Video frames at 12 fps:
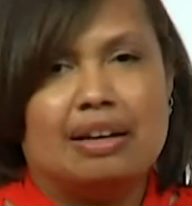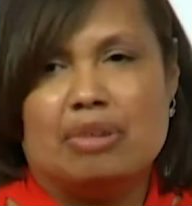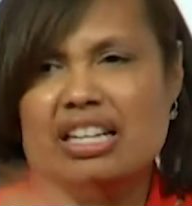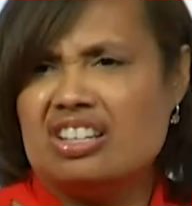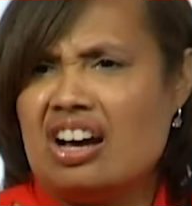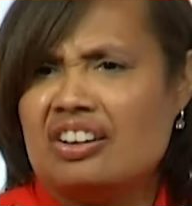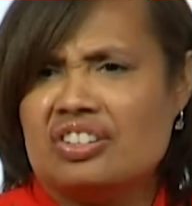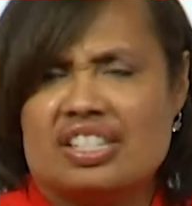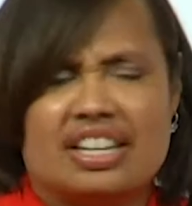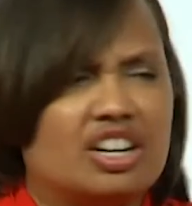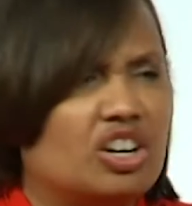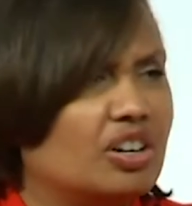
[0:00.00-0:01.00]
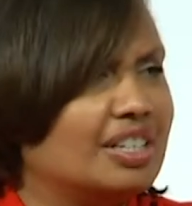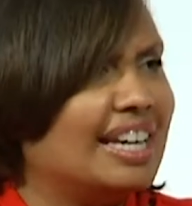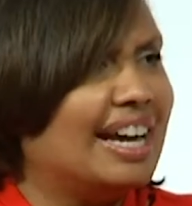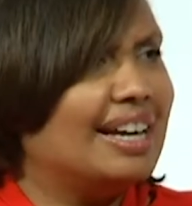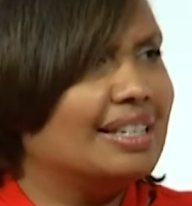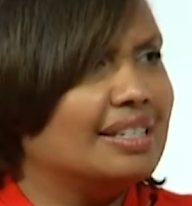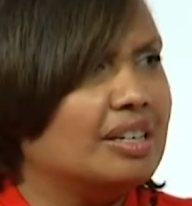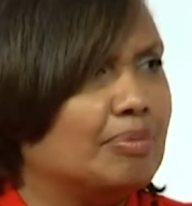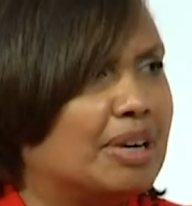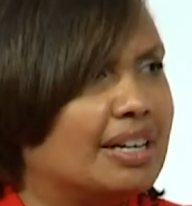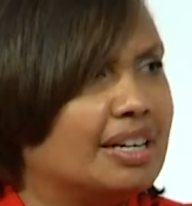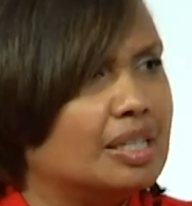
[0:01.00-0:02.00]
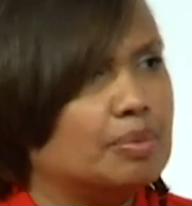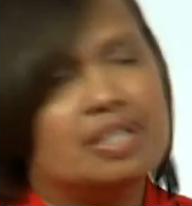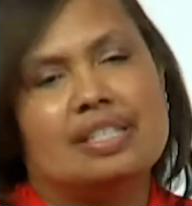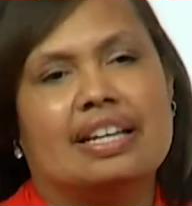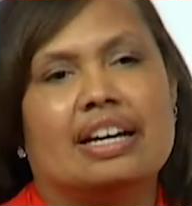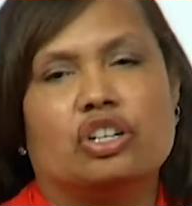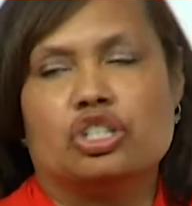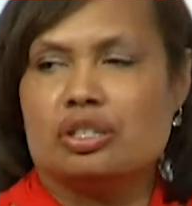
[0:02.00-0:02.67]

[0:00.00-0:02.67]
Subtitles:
My daughter's there, her dad's there, my husband's there.